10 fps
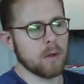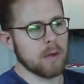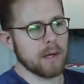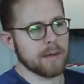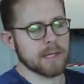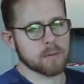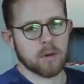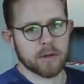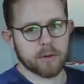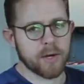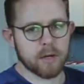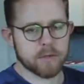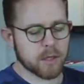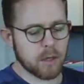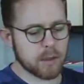I think that's what all the creatives
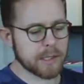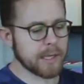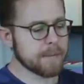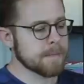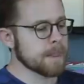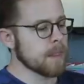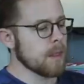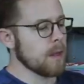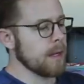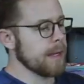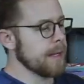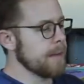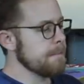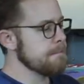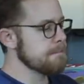are calling it.
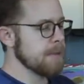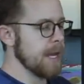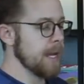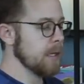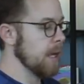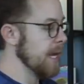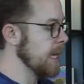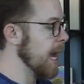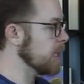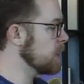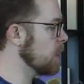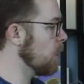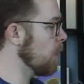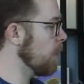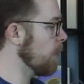And yeah,
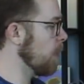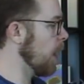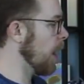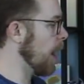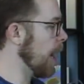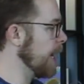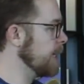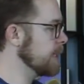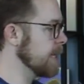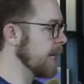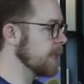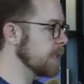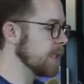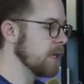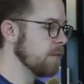so I decided
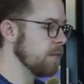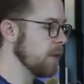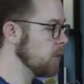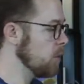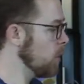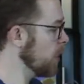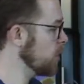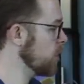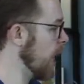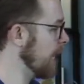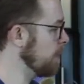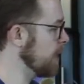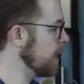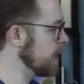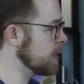to give the new one a shot
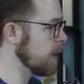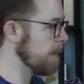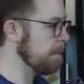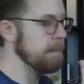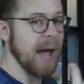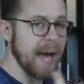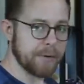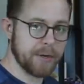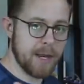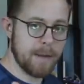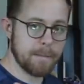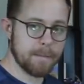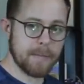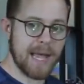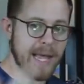because battery
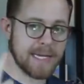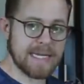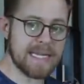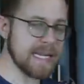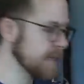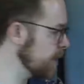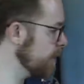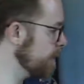and heat,